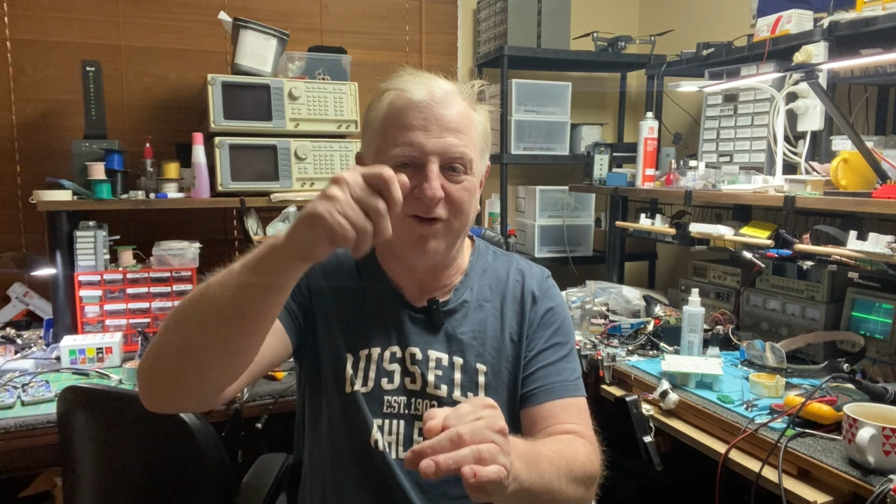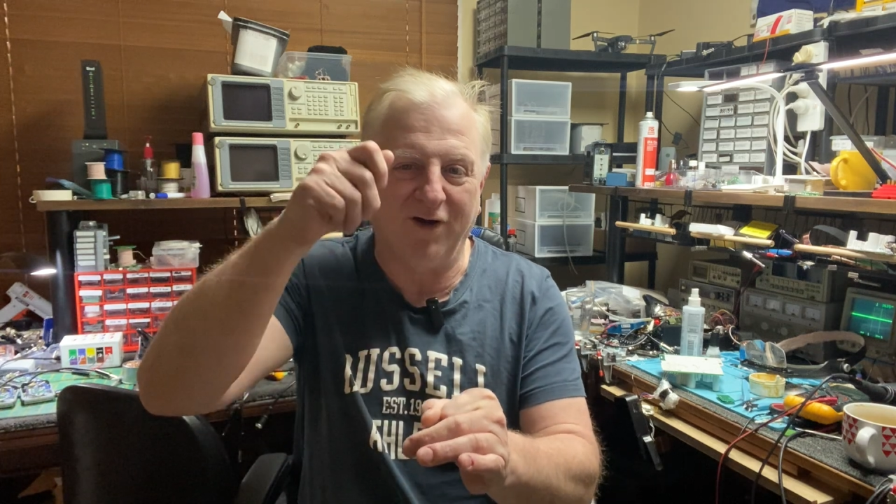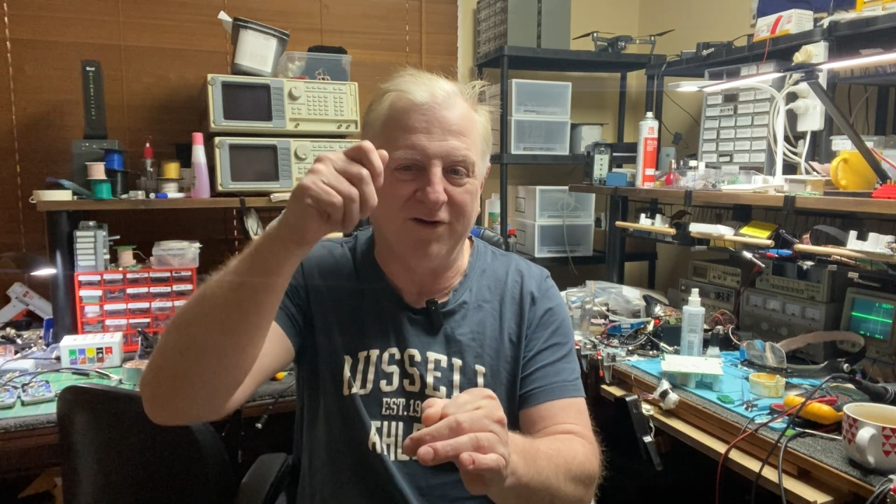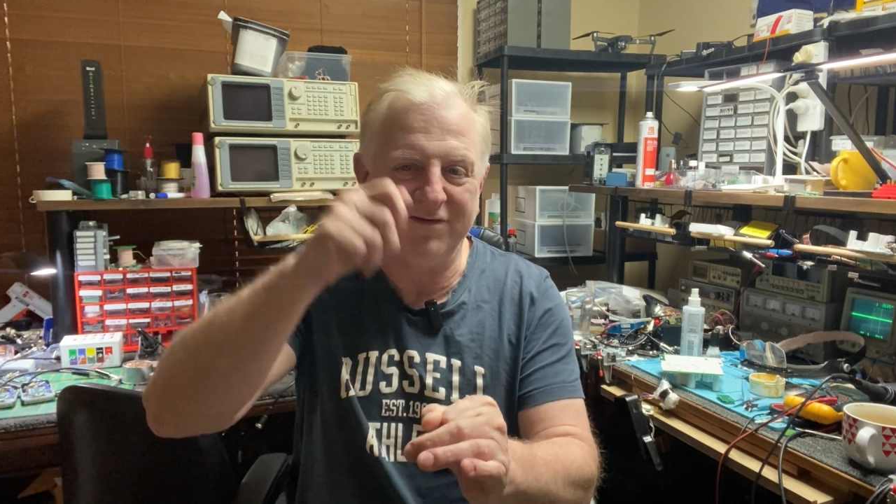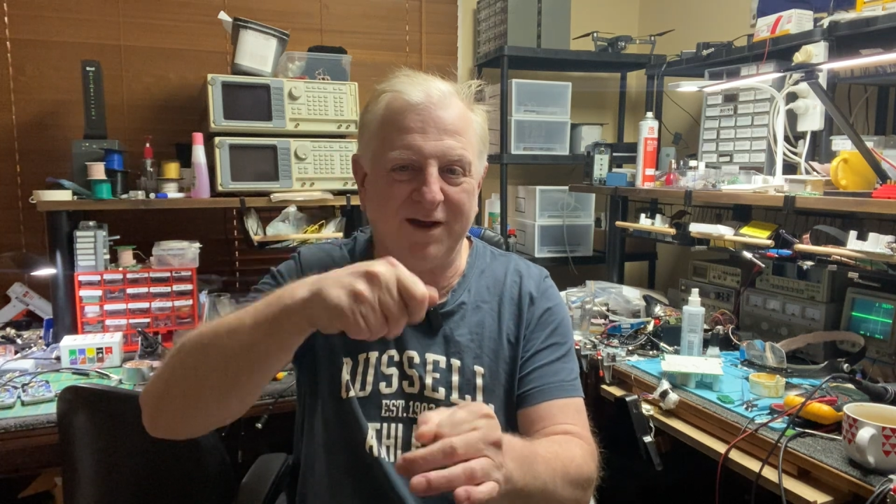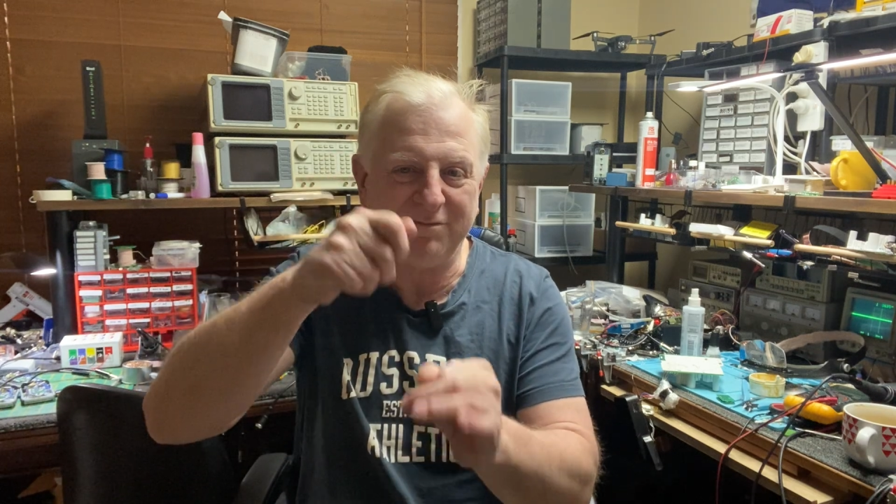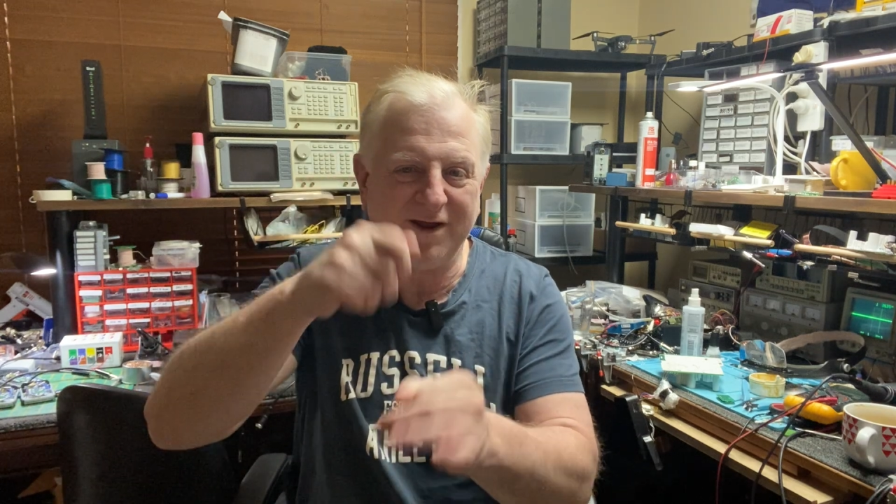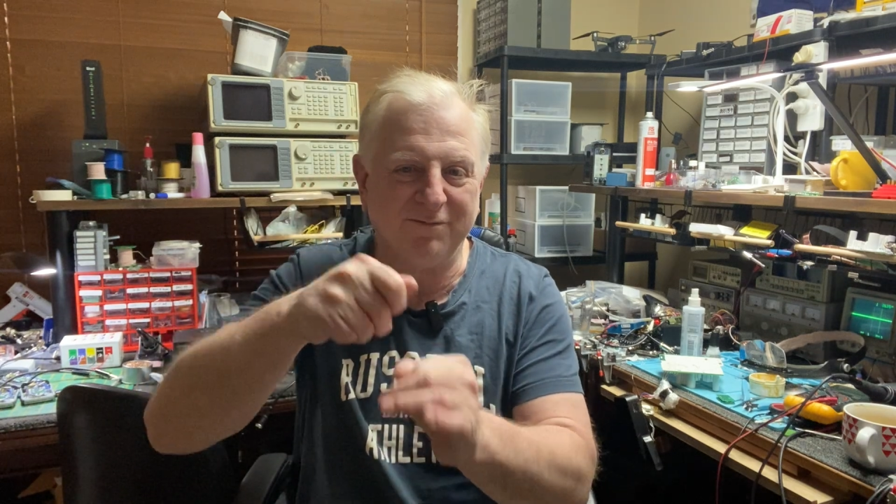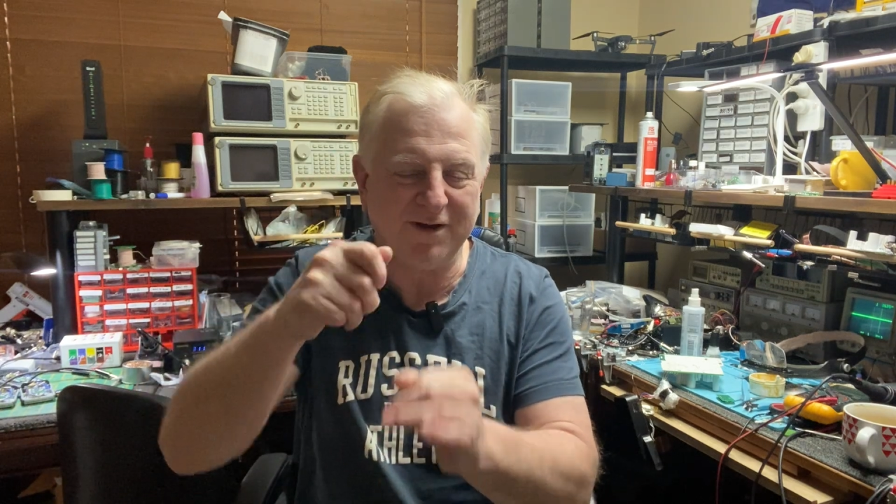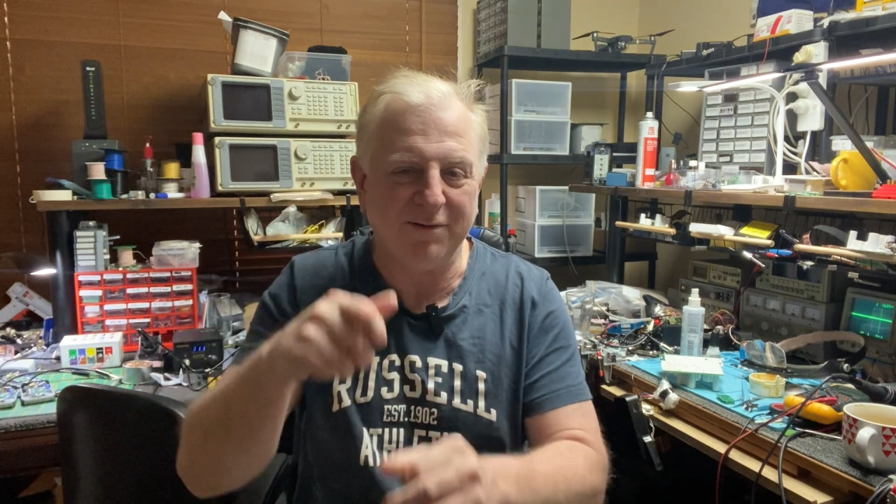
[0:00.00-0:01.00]
and gone tap
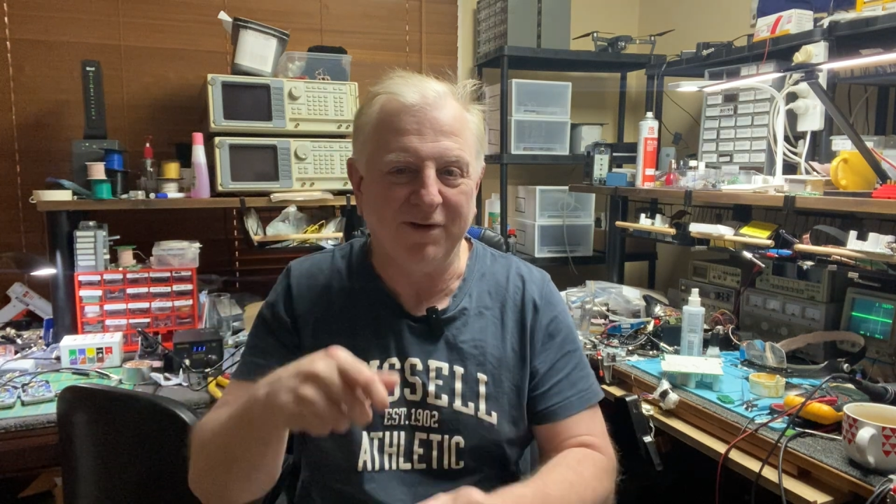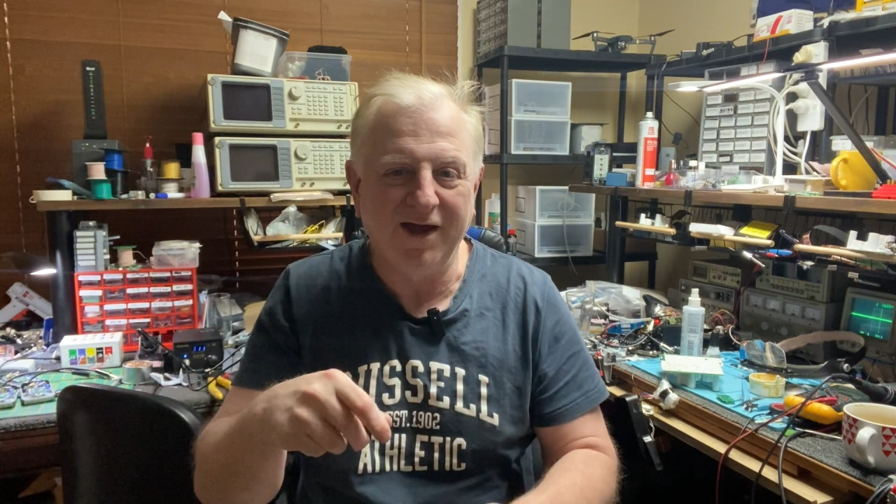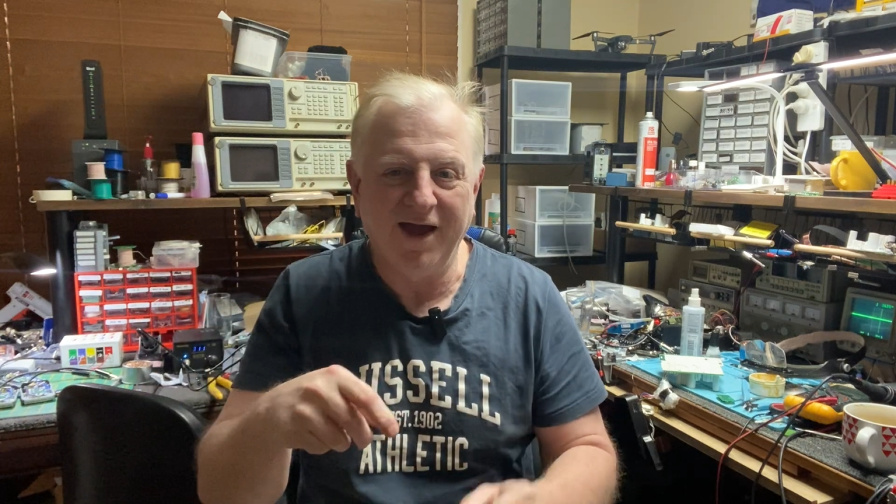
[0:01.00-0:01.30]
tap tap,